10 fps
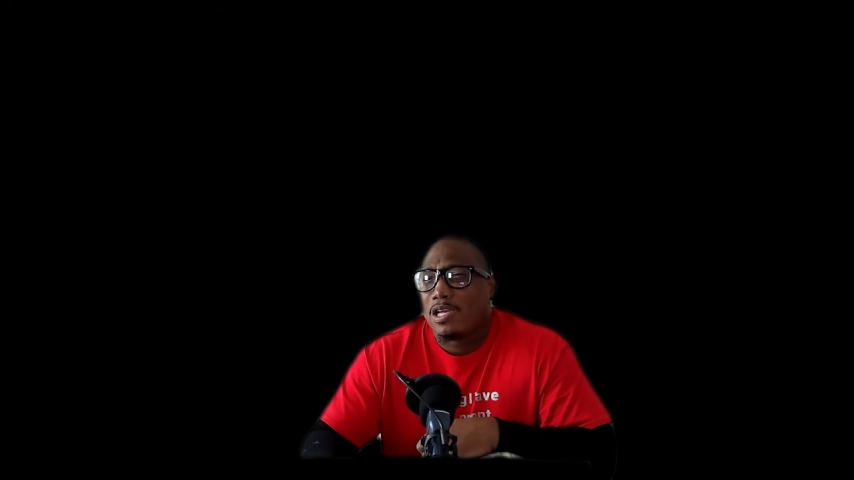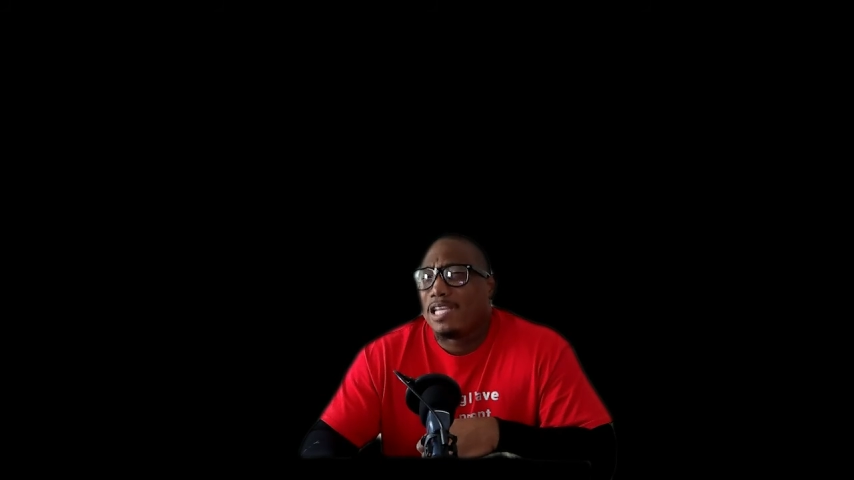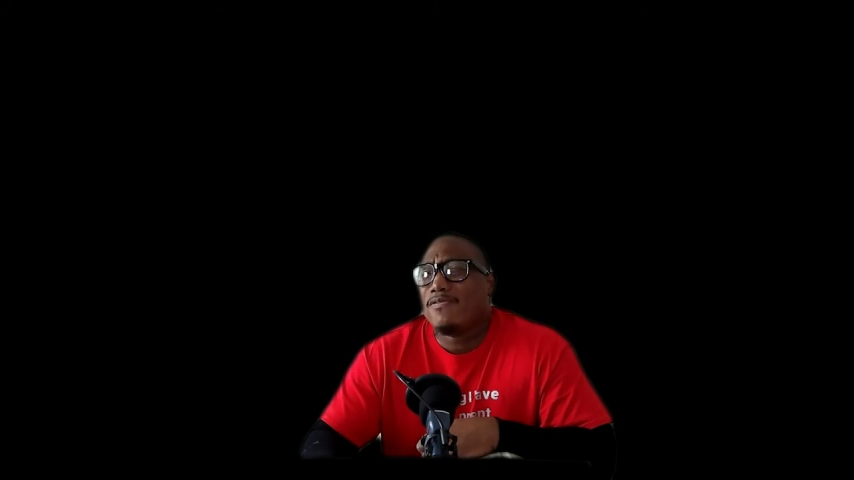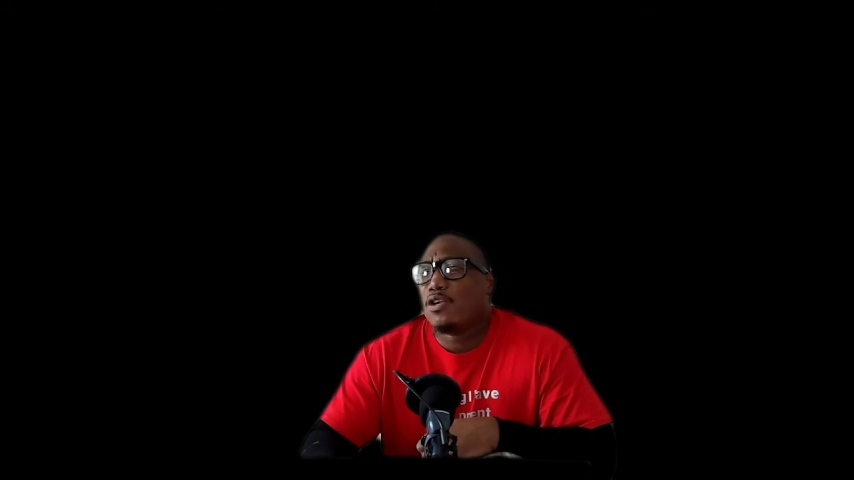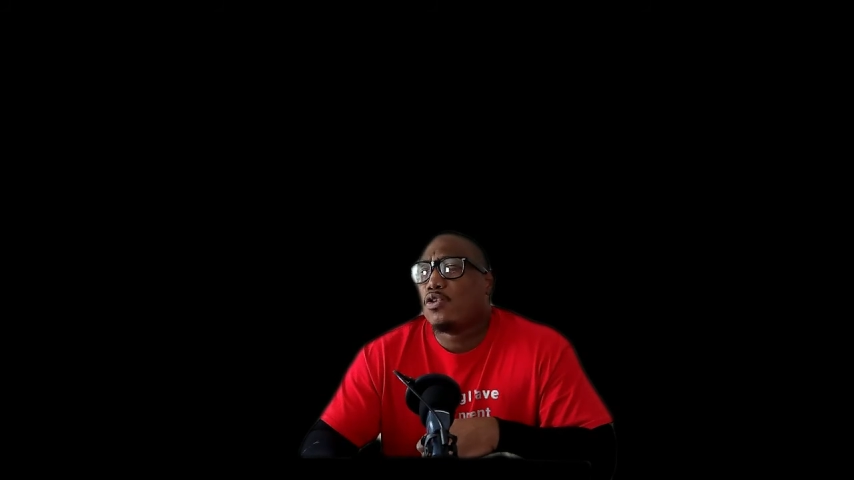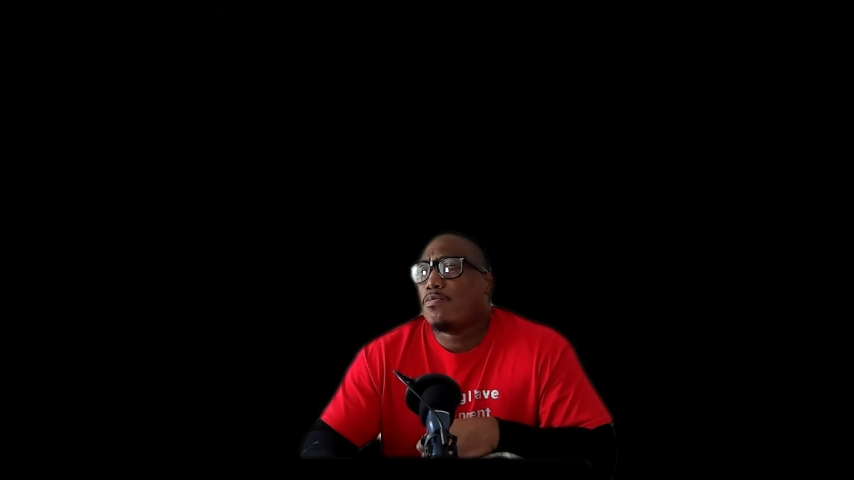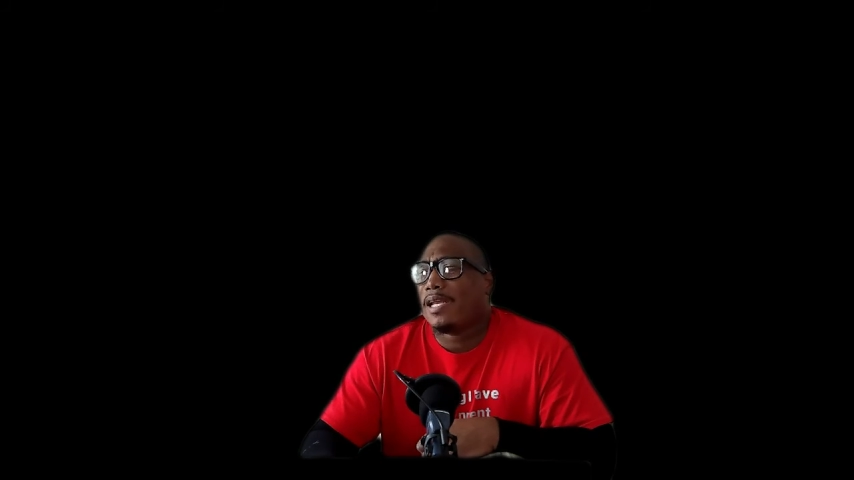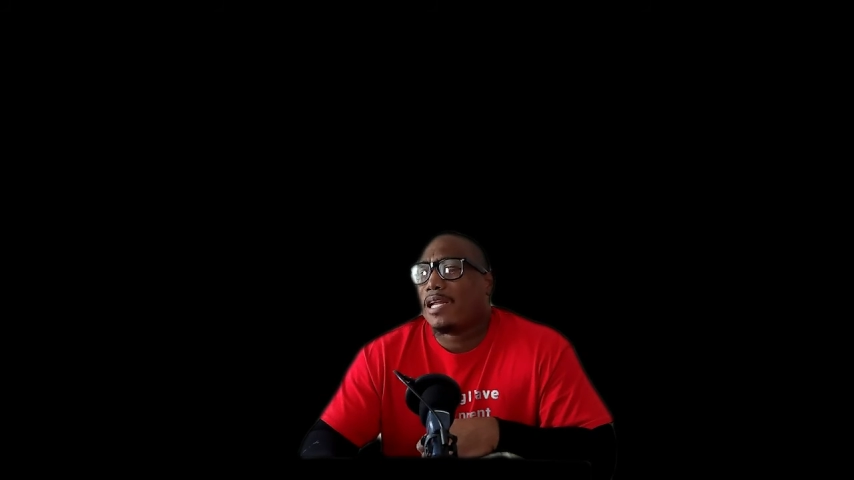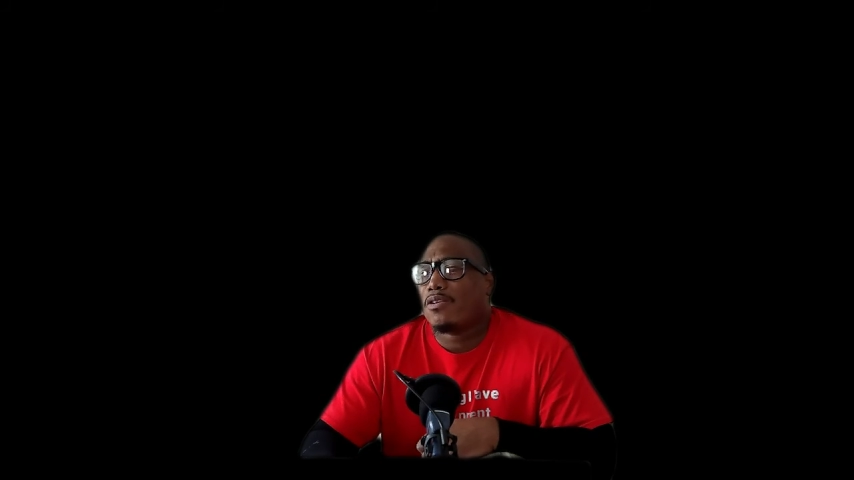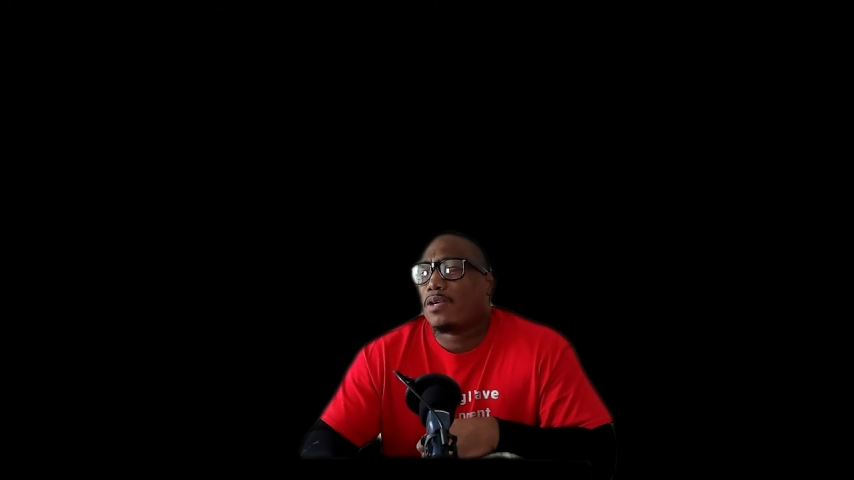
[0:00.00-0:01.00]
even though you may
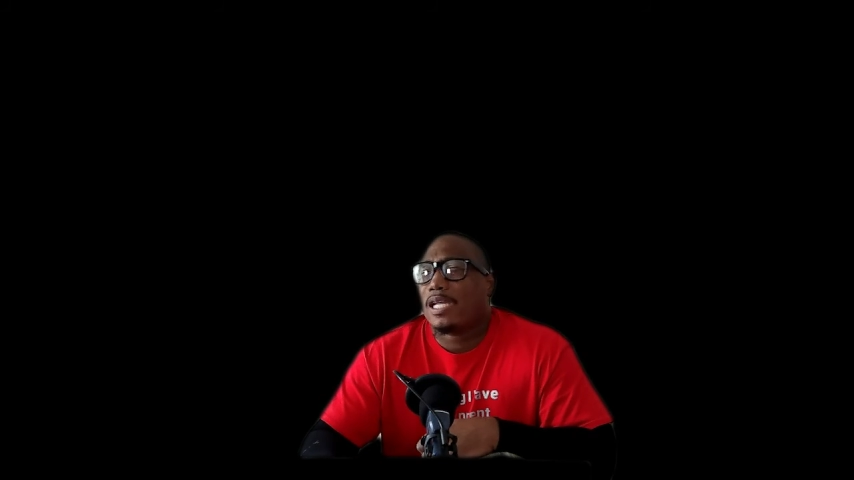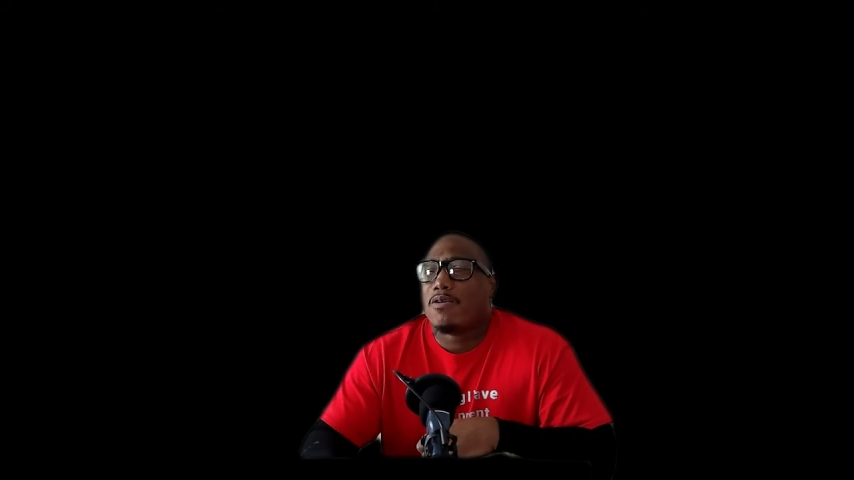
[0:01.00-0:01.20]
not know the